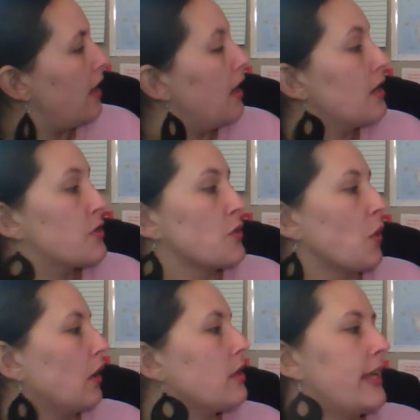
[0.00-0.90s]

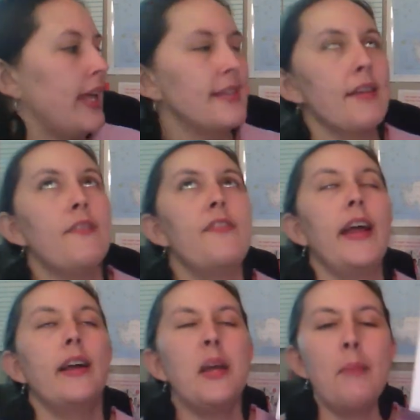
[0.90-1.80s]
Snorkeling is the
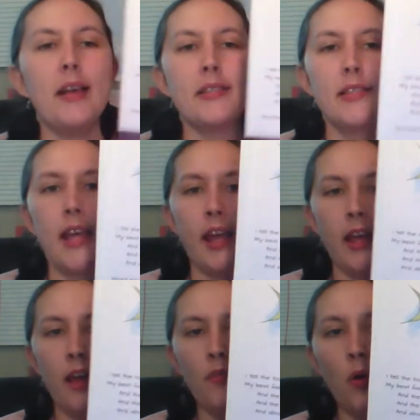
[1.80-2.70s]
very best thing
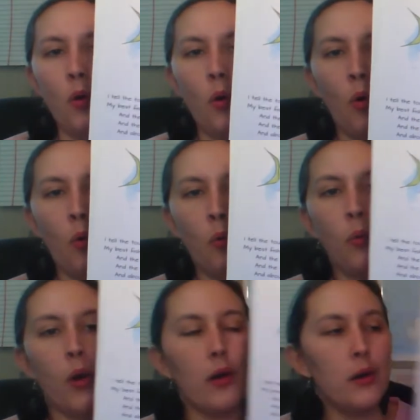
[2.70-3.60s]
in the whole
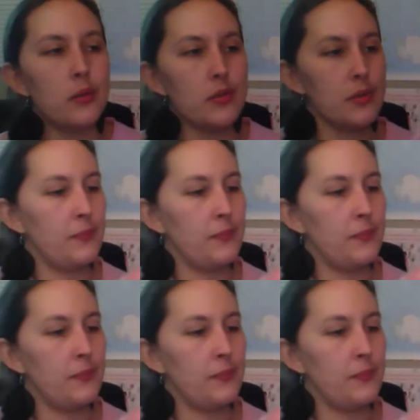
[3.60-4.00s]
world.